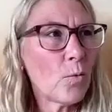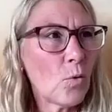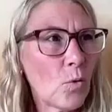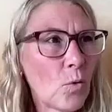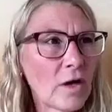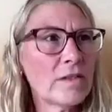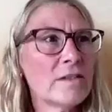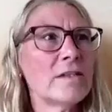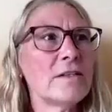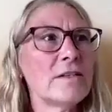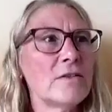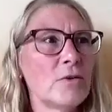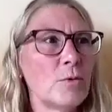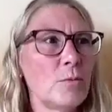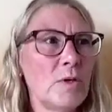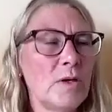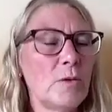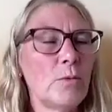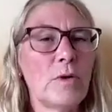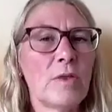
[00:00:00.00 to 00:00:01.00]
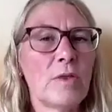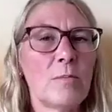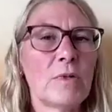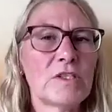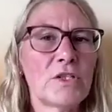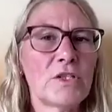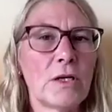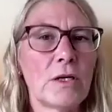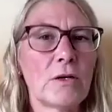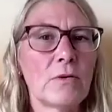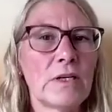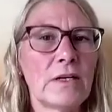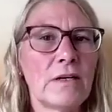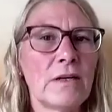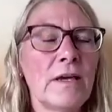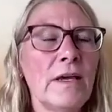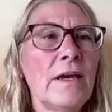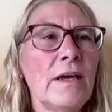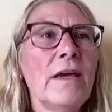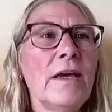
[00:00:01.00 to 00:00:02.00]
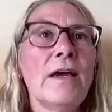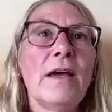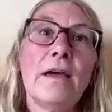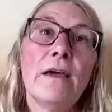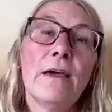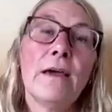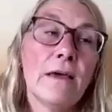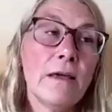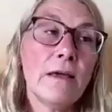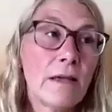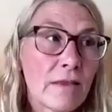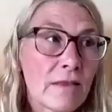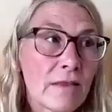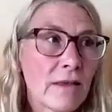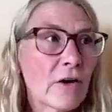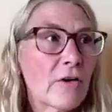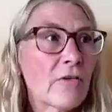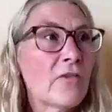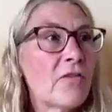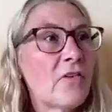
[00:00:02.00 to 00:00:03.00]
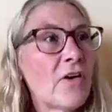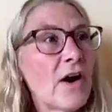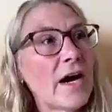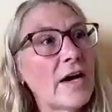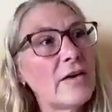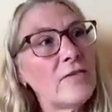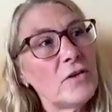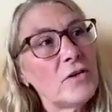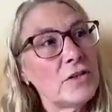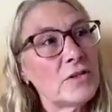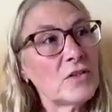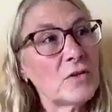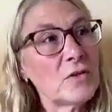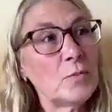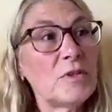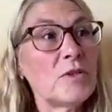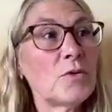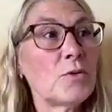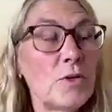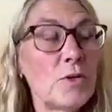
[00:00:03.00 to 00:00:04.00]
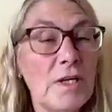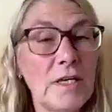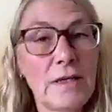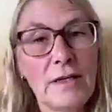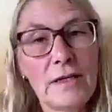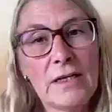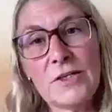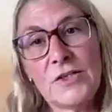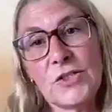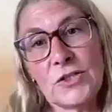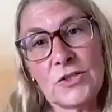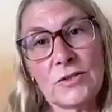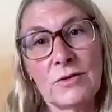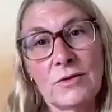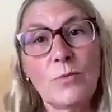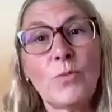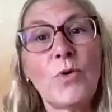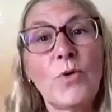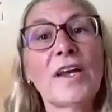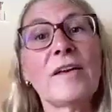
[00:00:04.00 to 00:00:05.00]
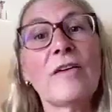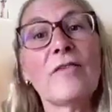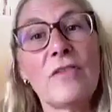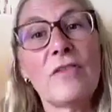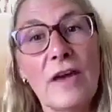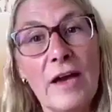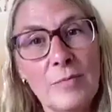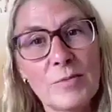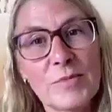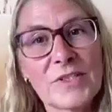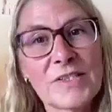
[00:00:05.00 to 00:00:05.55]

wanted to be with my children. There are 5 years between each one of them.